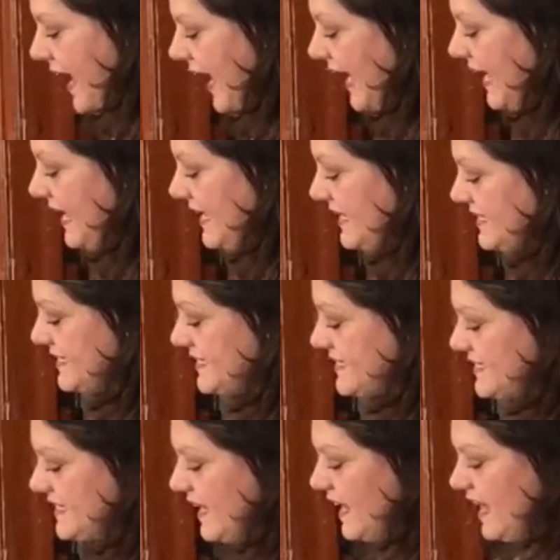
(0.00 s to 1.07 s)

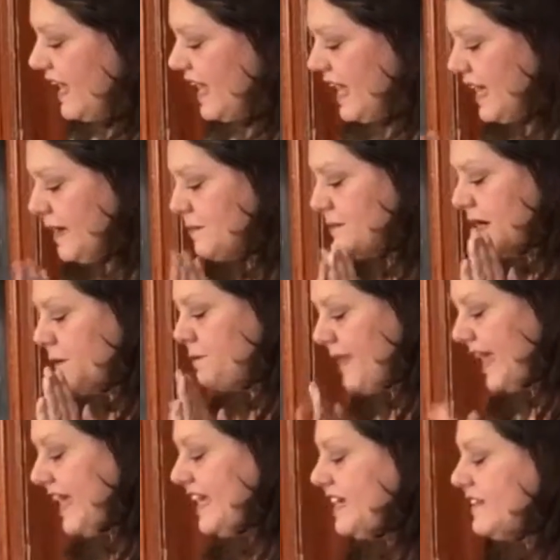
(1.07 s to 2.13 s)
And
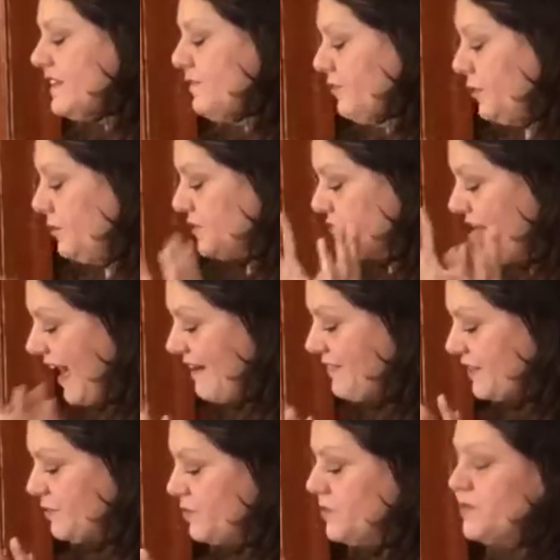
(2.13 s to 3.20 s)
obeying the verbal
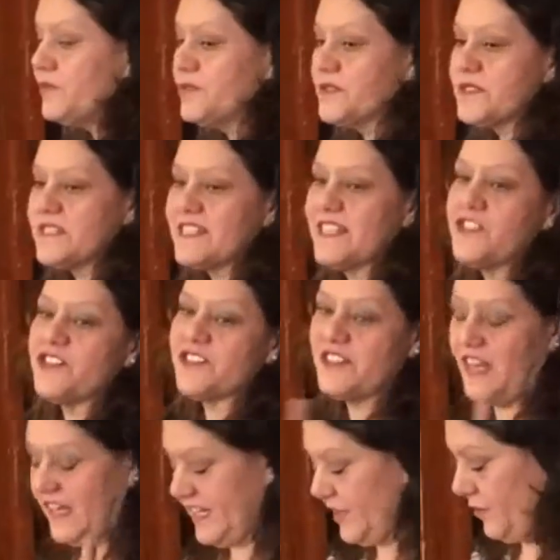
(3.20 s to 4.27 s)
traffic rules, such as
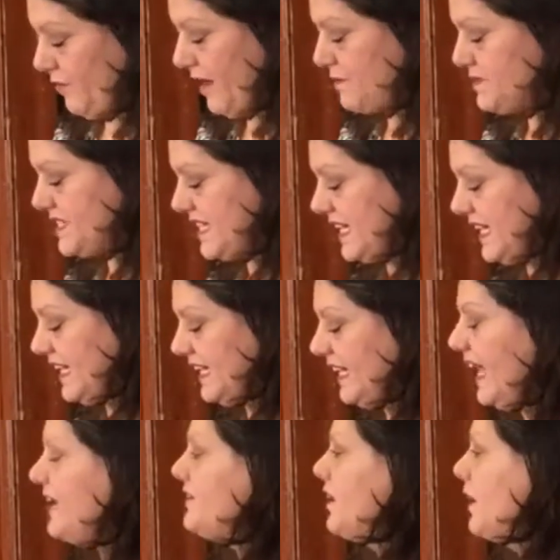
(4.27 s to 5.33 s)
not
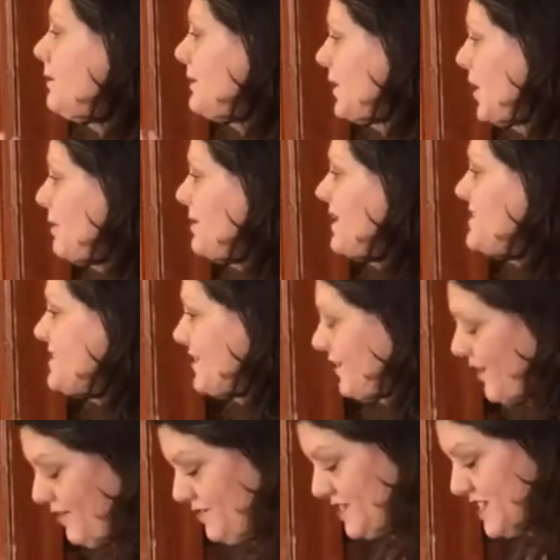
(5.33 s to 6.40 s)
interrupting and not monopolizing
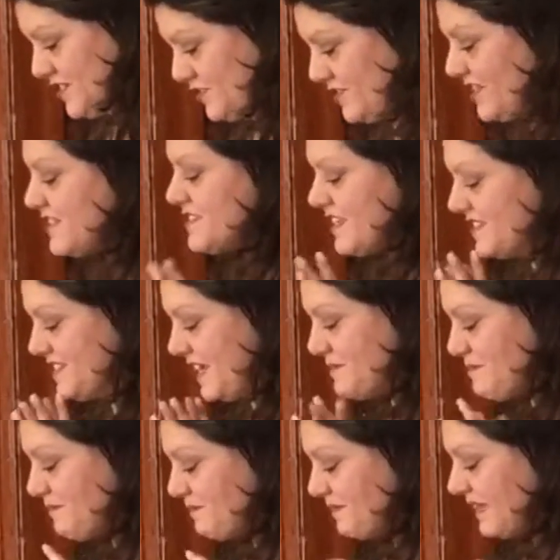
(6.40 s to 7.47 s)
the conversation, as I
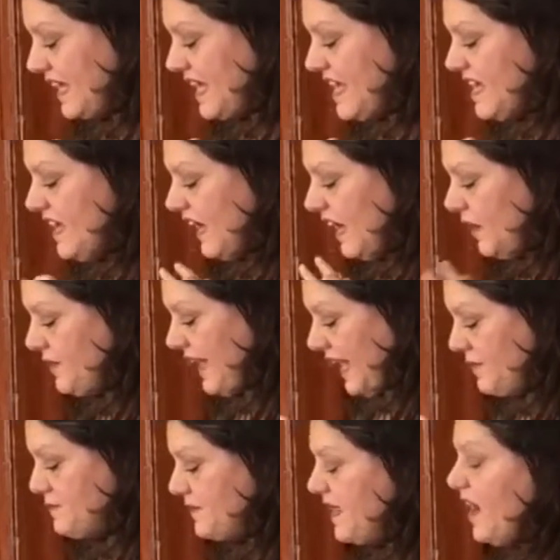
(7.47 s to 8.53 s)
said.
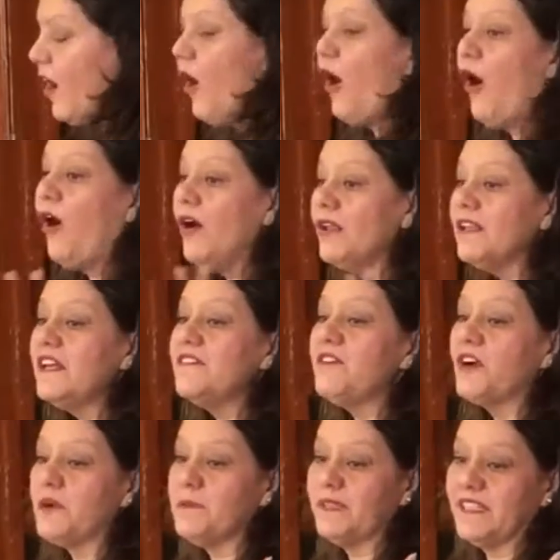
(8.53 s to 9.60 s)
Okay, all of
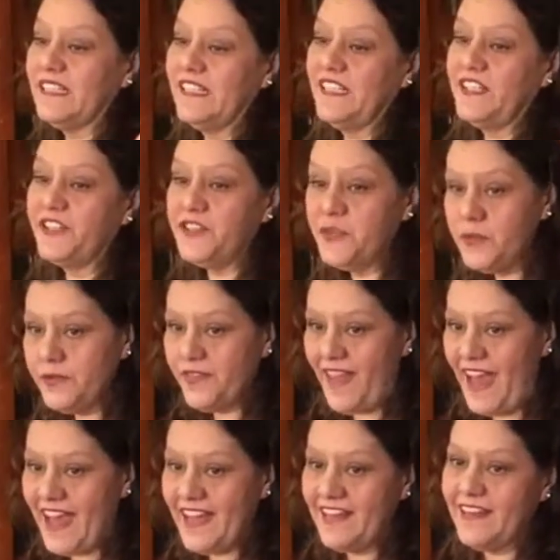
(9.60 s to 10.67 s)
our ability to do
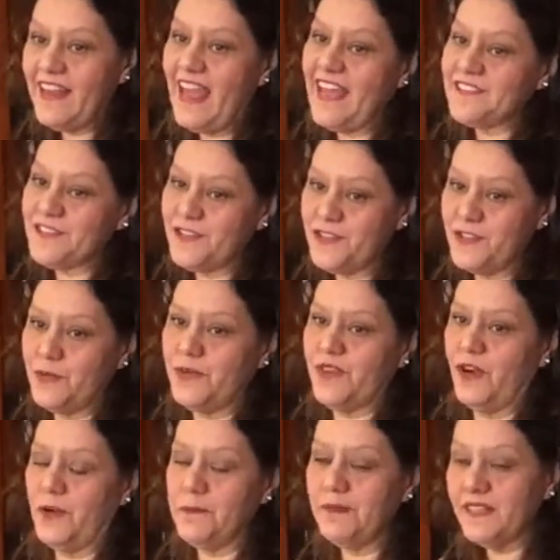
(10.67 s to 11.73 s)
that has to do with
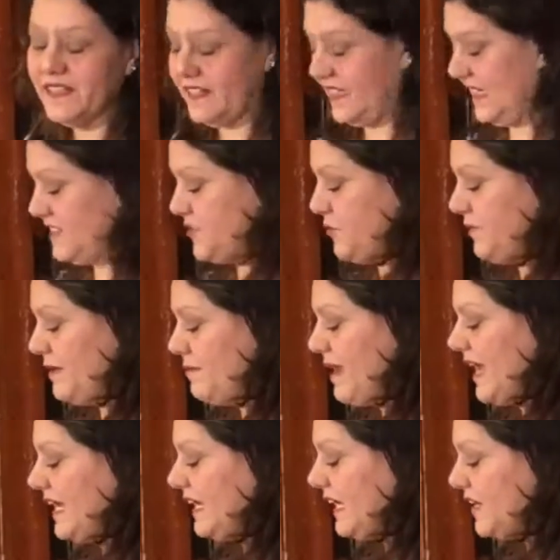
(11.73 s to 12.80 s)
our ability to
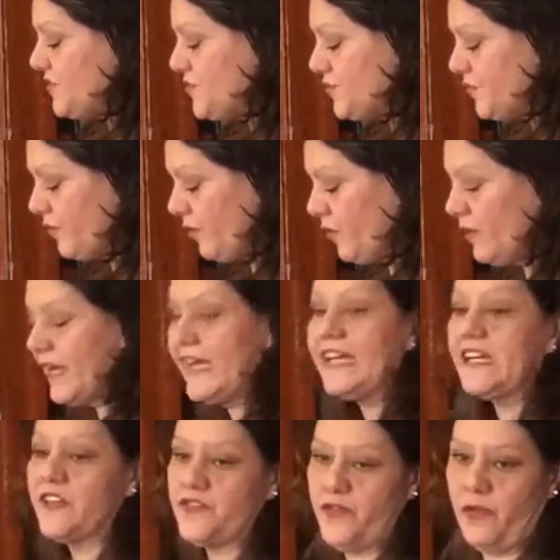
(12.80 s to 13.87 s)
remain
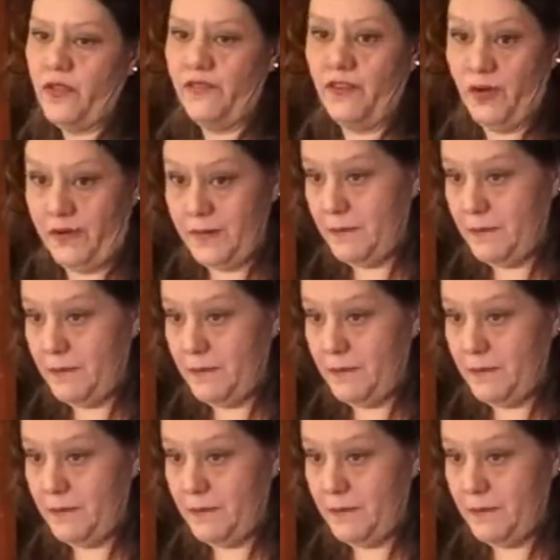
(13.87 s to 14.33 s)
in control of our